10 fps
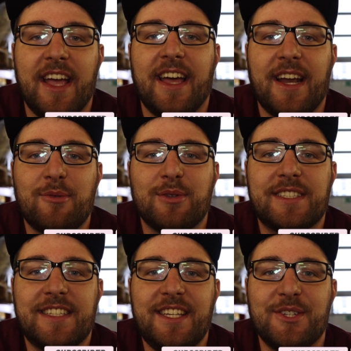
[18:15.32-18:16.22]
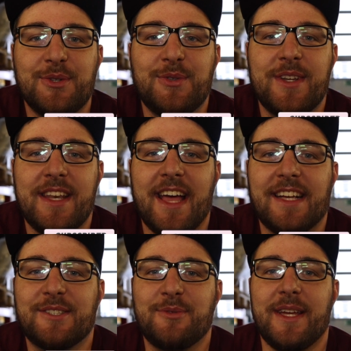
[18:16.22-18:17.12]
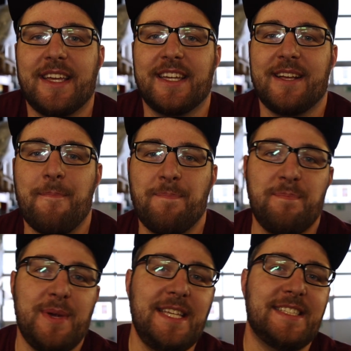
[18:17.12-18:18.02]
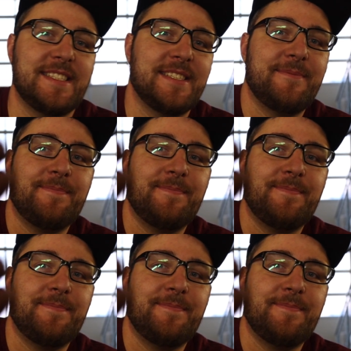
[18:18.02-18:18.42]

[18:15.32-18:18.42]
and I will see you next week. Peace.